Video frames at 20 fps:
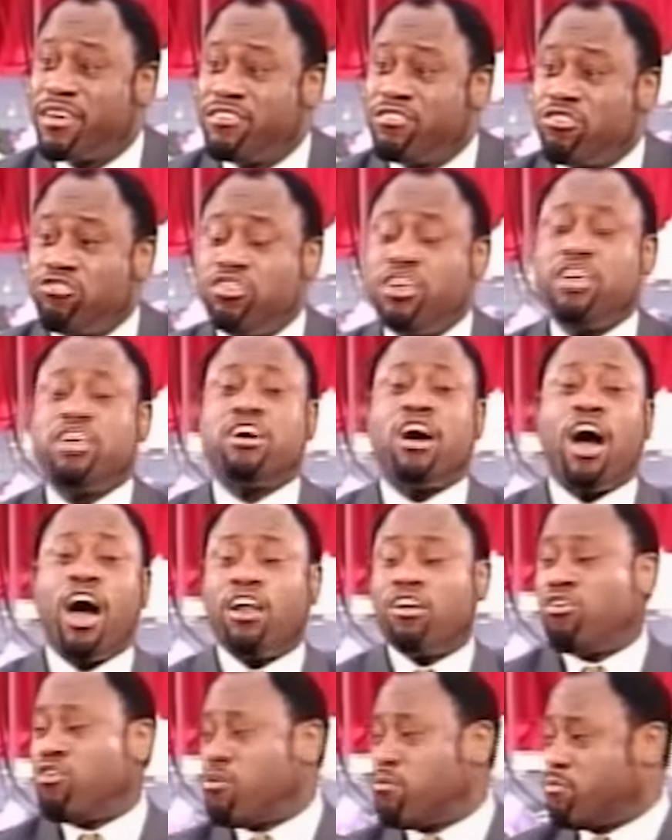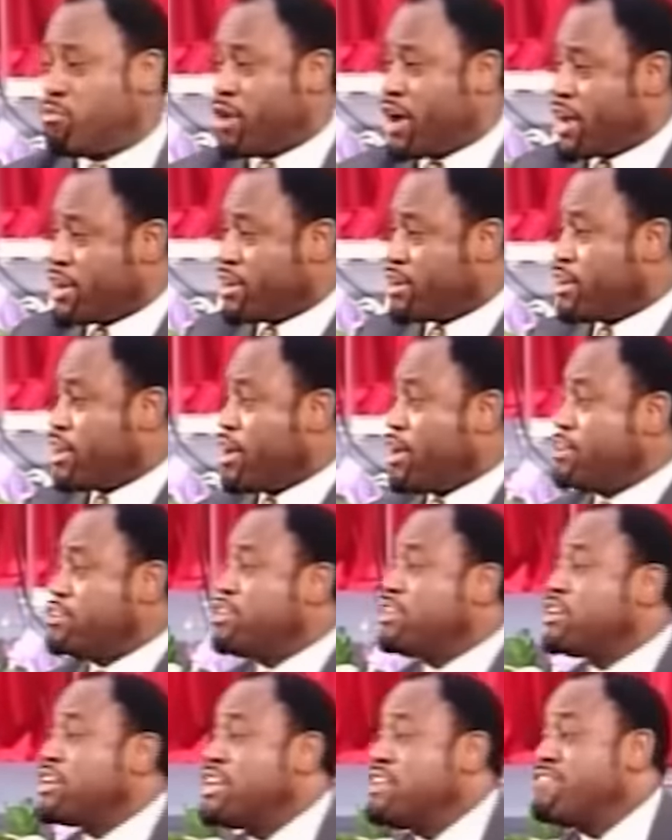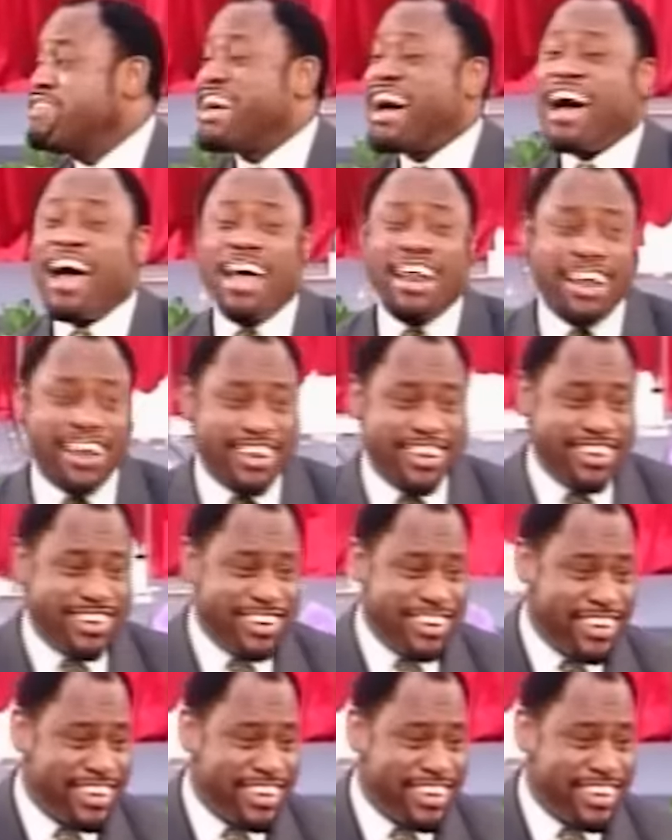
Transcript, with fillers: So she got home pregnant. Now she couldn't even hide it.